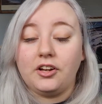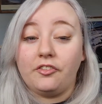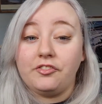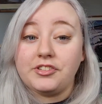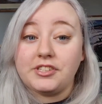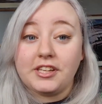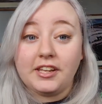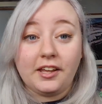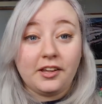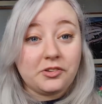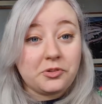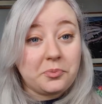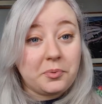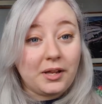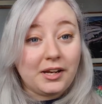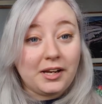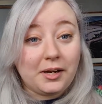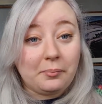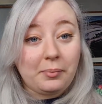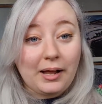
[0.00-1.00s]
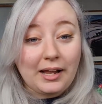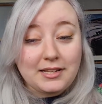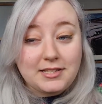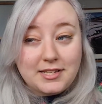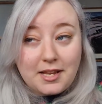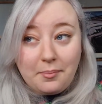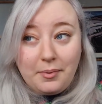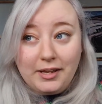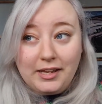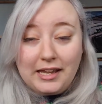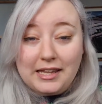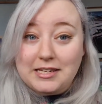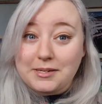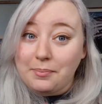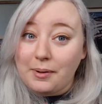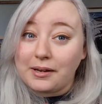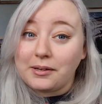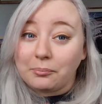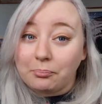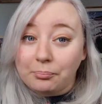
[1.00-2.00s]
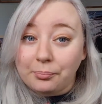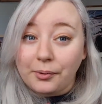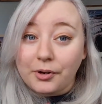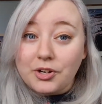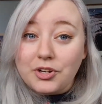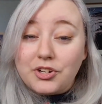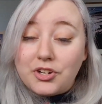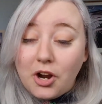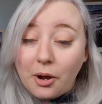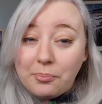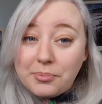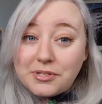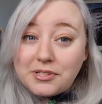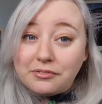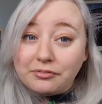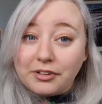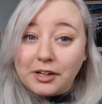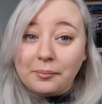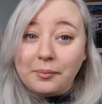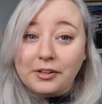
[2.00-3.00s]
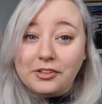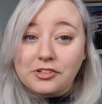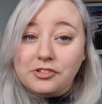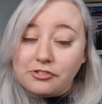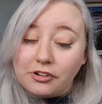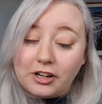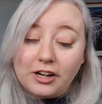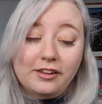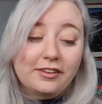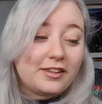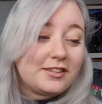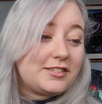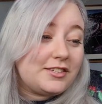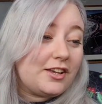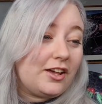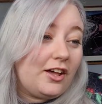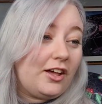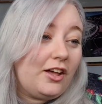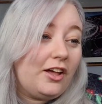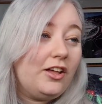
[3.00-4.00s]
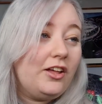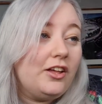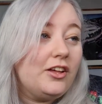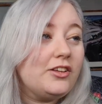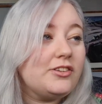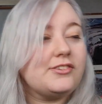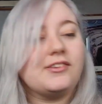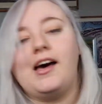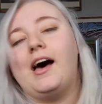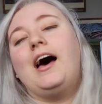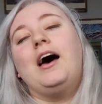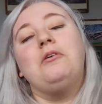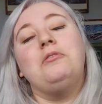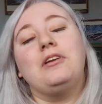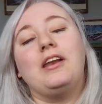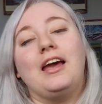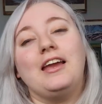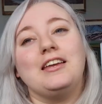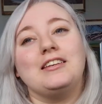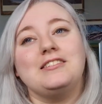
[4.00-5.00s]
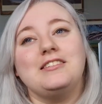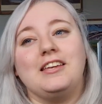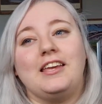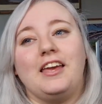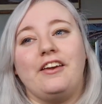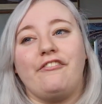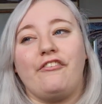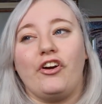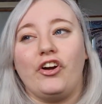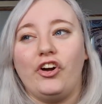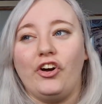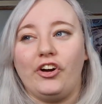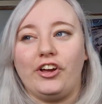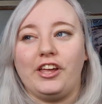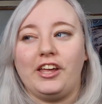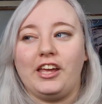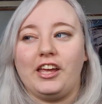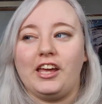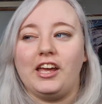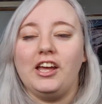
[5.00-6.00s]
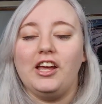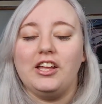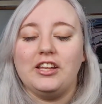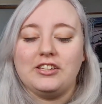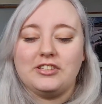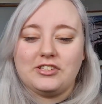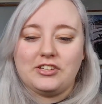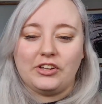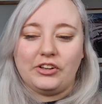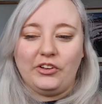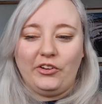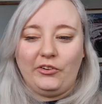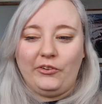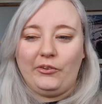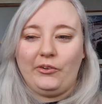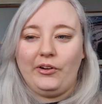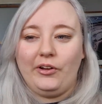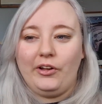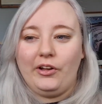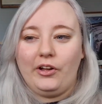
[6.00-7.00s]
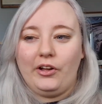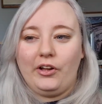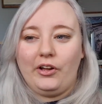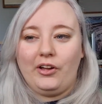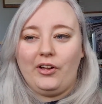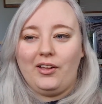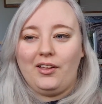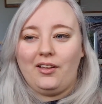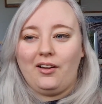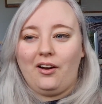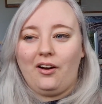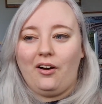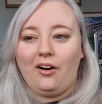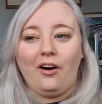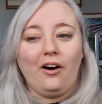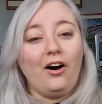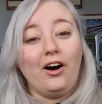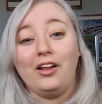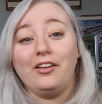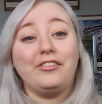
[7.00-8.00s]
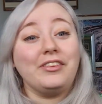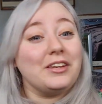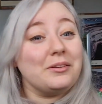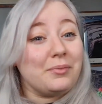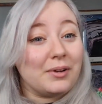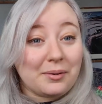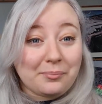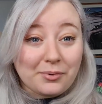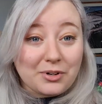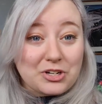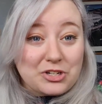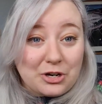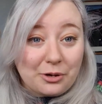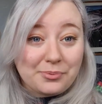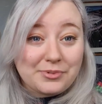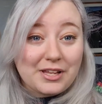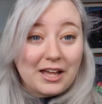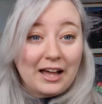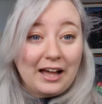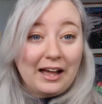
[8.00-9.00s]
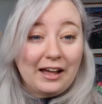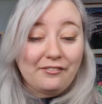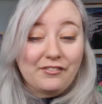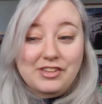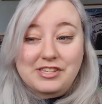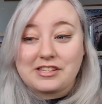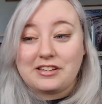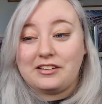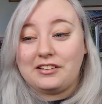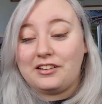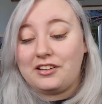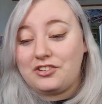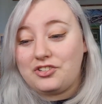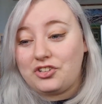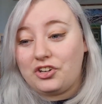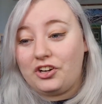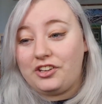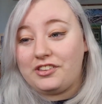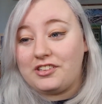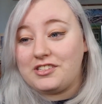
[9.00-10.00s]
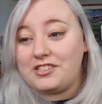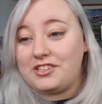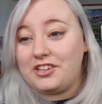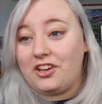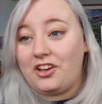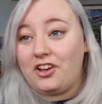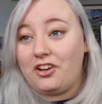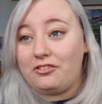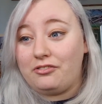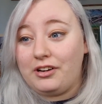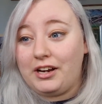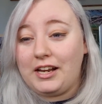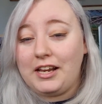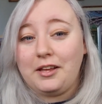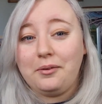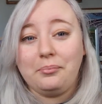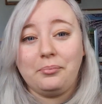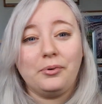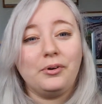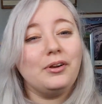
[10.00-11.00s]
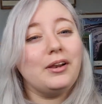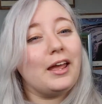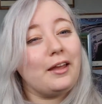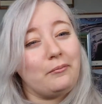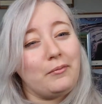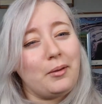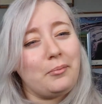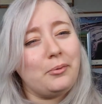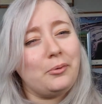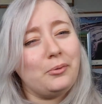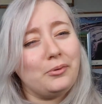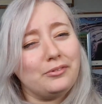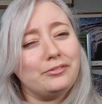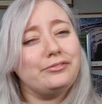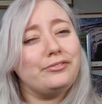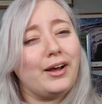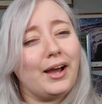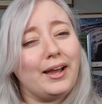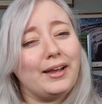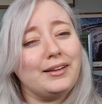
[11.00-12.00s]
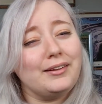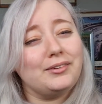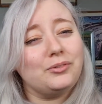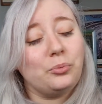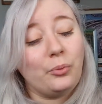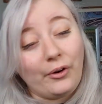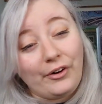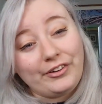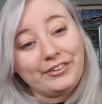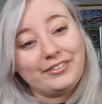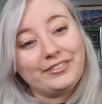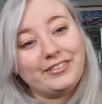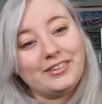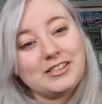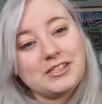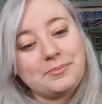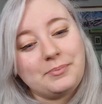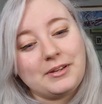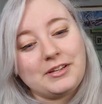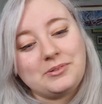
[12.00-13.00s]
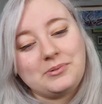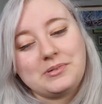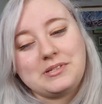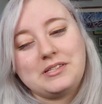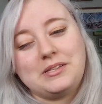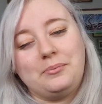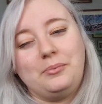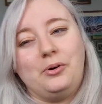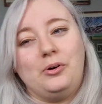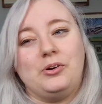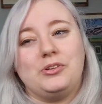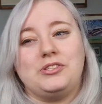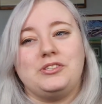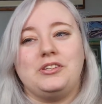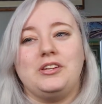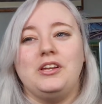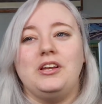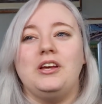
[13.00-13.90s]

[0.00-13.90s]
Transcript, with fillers: obviously, as we've been in a pandemic, independent bookshops have really been struggling this year. So I would like to give a cookie to all the independent bookshops I visited and enjoyed this year, really. But like maybe we'll find one that speaks to us the most.